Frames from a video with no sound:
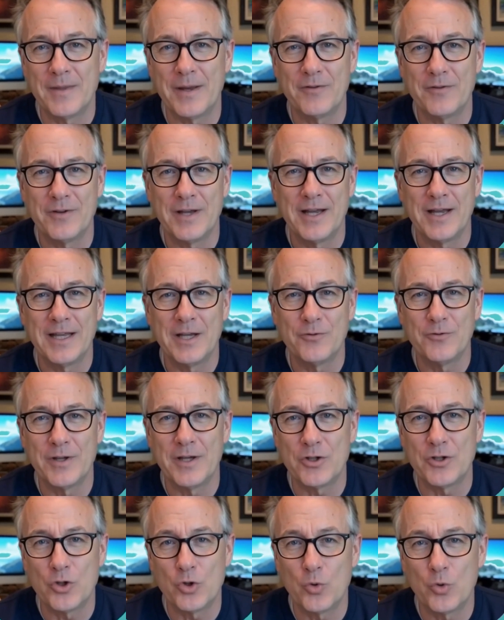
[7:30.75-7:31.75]
If any of
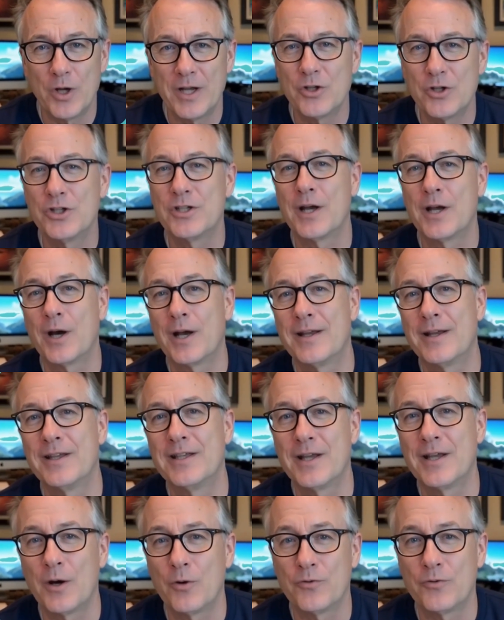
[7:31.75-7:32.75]
these strange signs
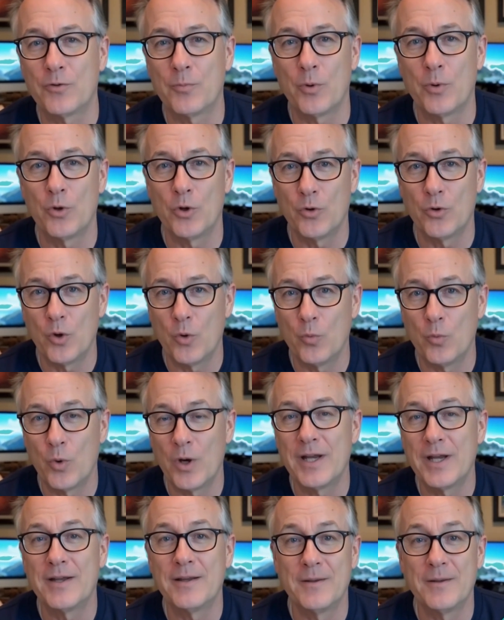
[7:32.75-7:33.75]
sound familiar, don't
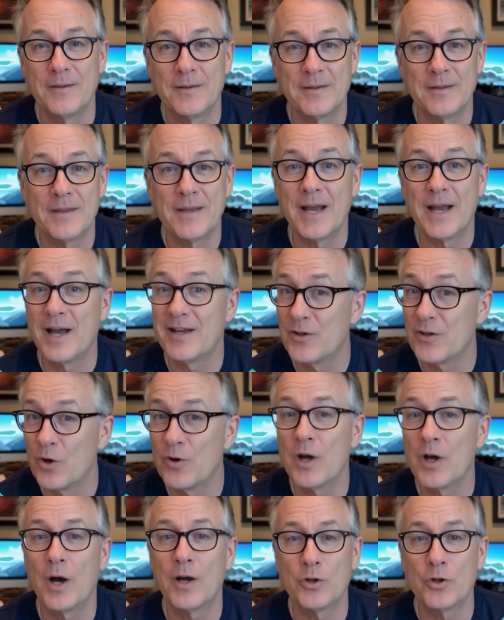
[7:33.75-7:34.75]
wait. Ask
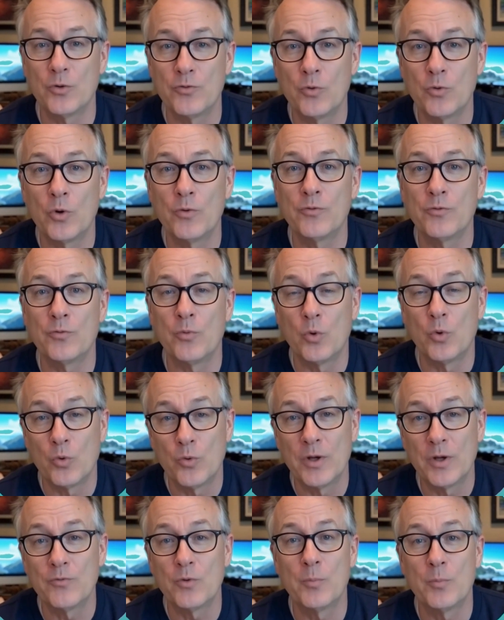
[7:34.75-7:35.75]
your doctor for a full
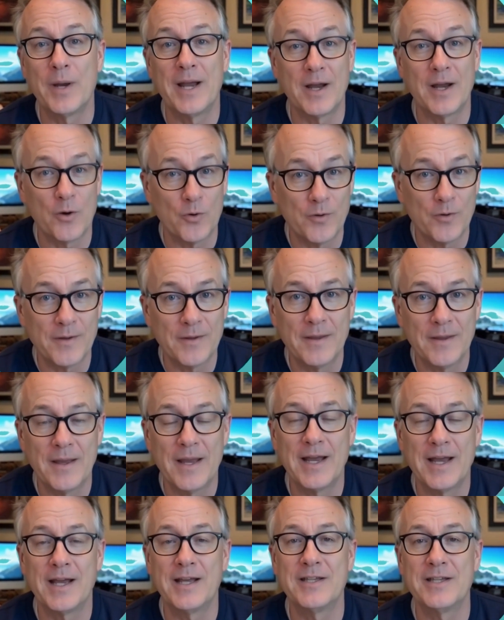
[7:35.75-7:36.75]
liver panel,
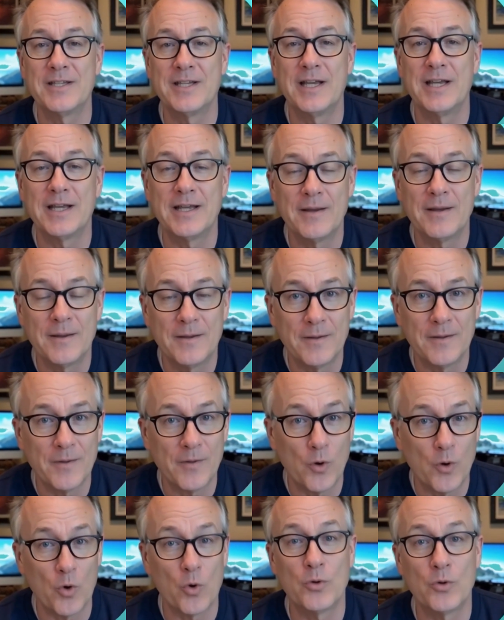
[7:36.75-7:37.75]
AST,
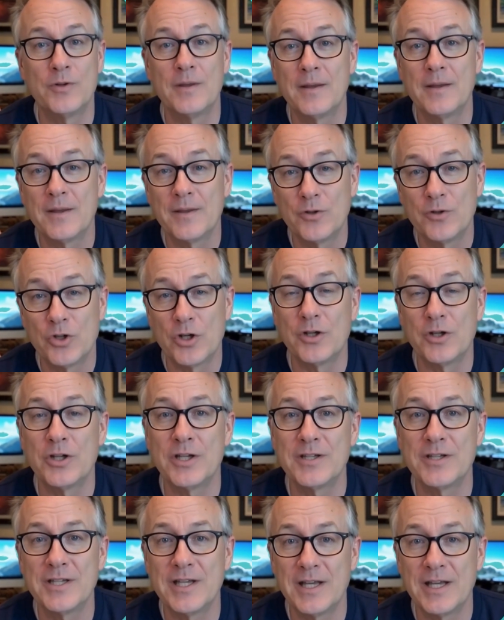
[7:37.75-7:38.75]
ALT,
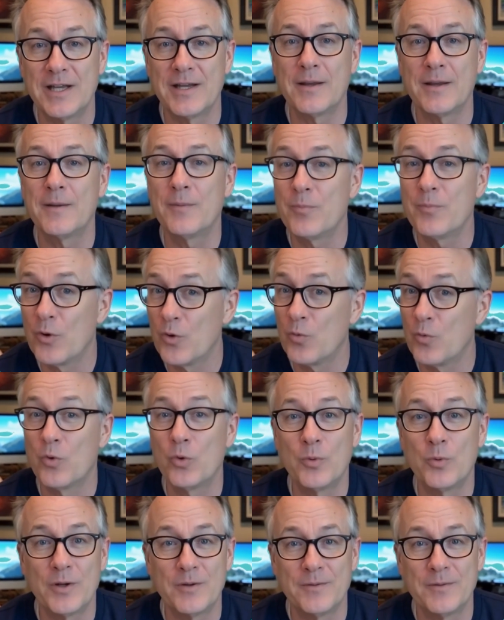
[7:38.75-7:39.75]
GGT,
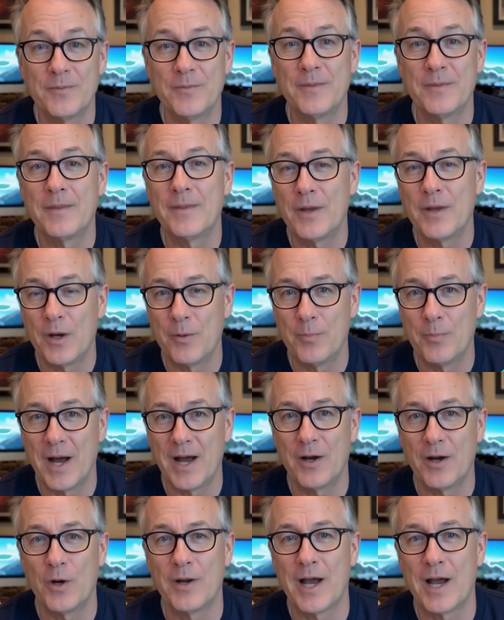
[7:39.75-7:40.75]
bilirubin. Cut
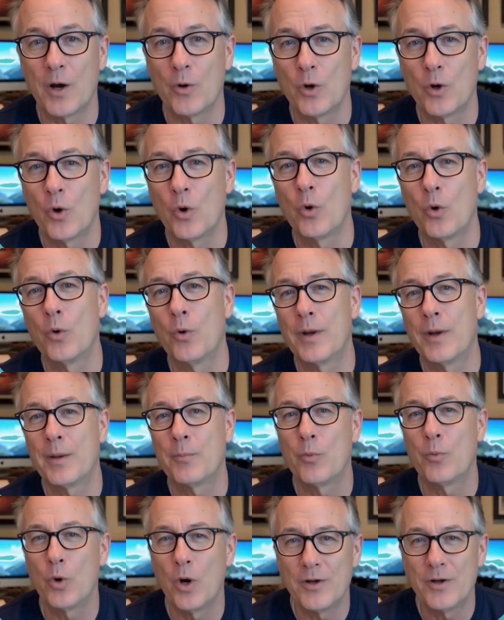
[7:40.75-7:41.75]
back on alcohol
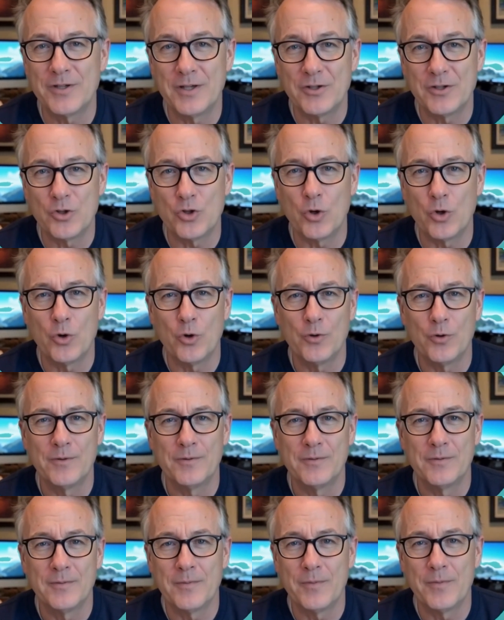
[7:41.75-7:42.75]
and processed sugar.
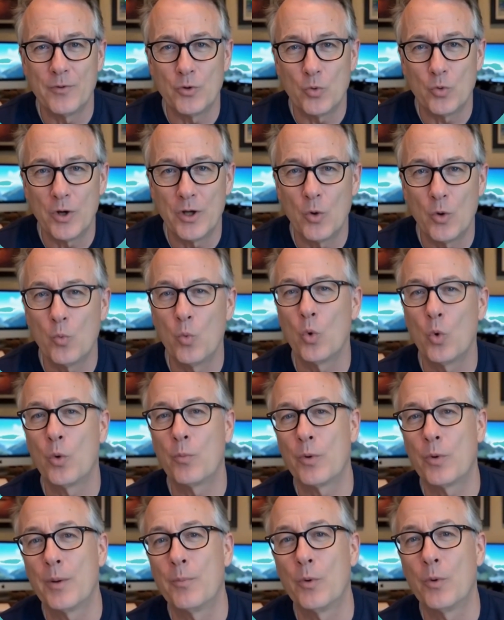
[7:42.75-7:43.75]
Drink
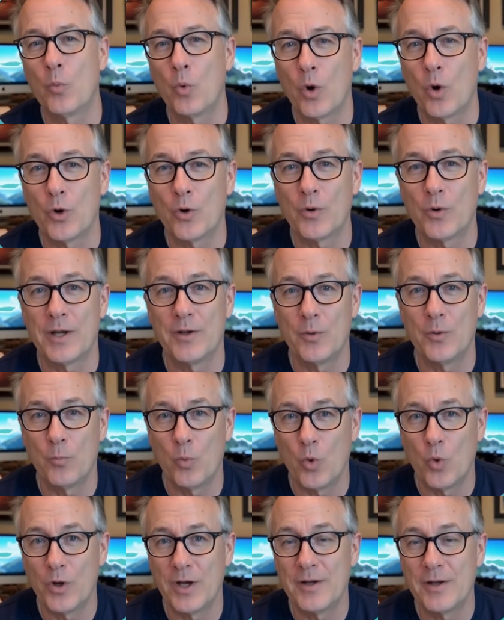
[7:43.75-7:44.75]
warm lemon water in the
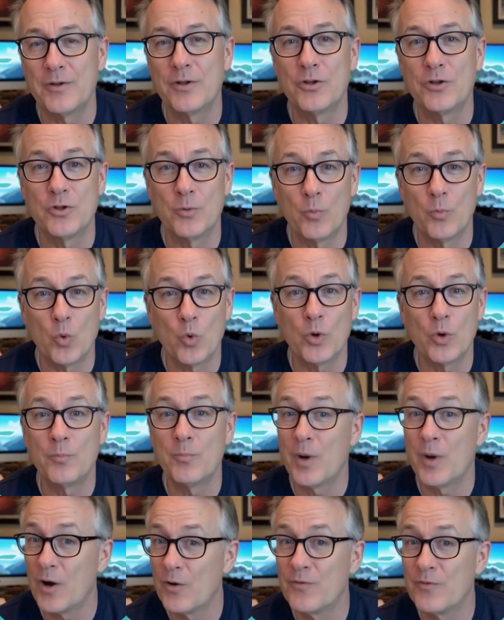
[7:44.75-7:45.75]
morning to
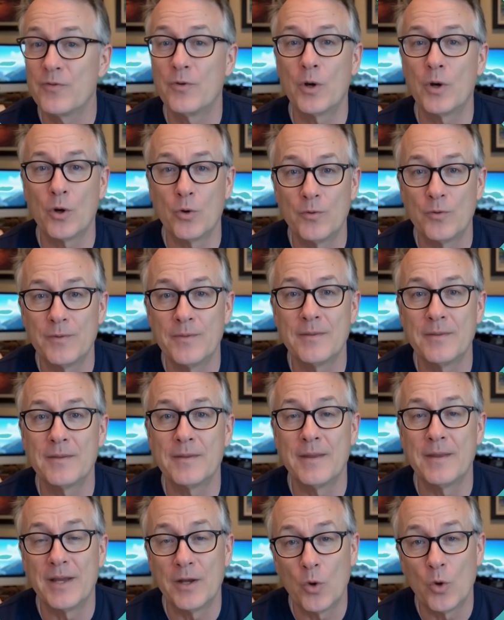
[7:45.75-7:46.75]
support bile flow.
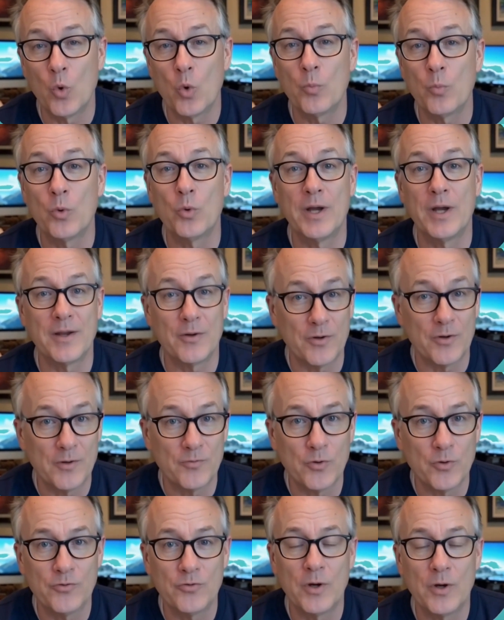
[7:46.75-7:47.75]
Incorporate
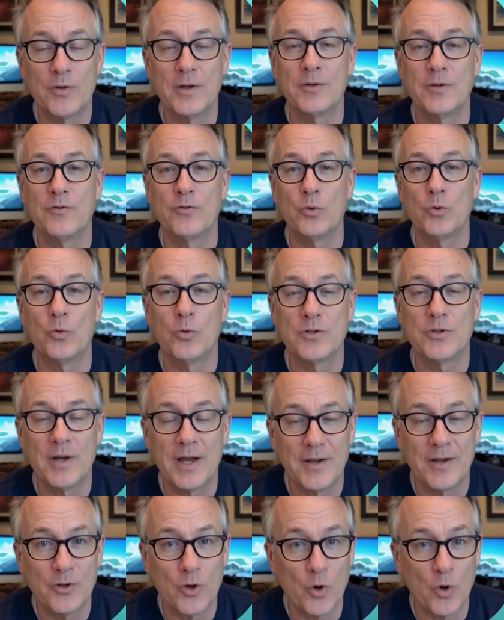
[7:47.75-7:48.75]
liver-friendly foods
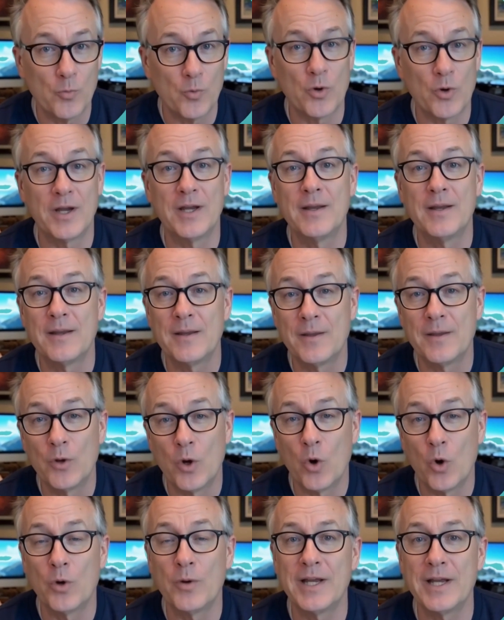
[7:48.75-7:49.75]
like turmeric,
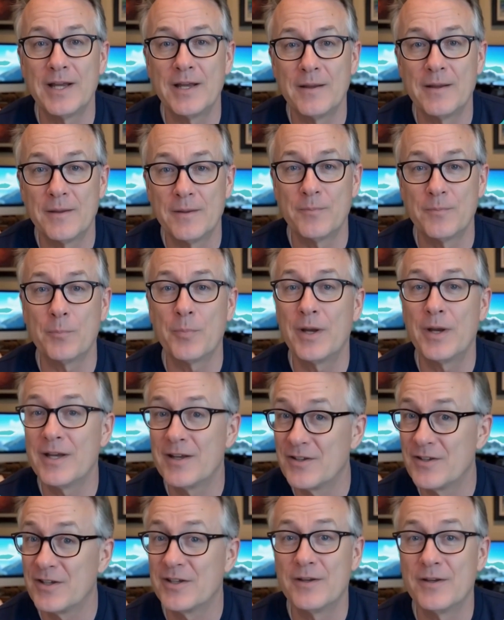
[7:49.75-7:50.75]
garlic,
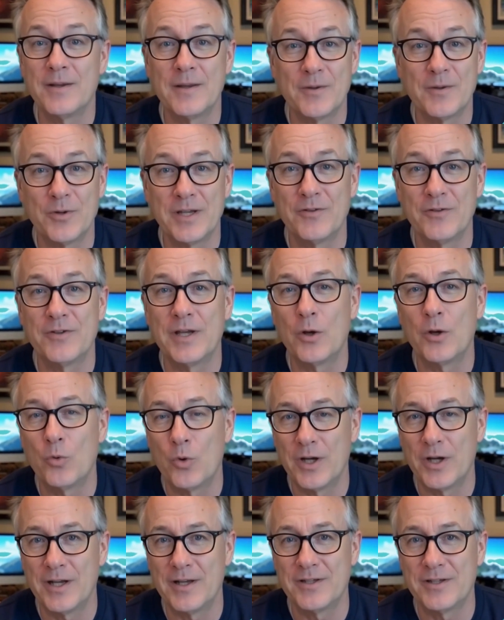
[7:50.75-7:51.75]
beets, leafy
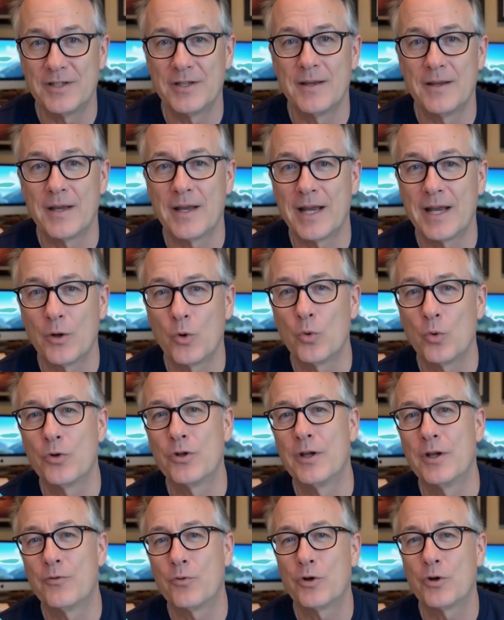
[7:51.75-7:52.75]
greens, and
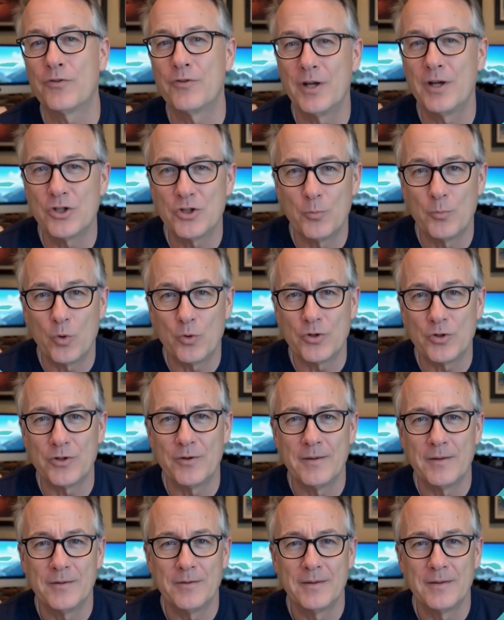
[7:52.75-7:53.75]
cruciferous vegetables.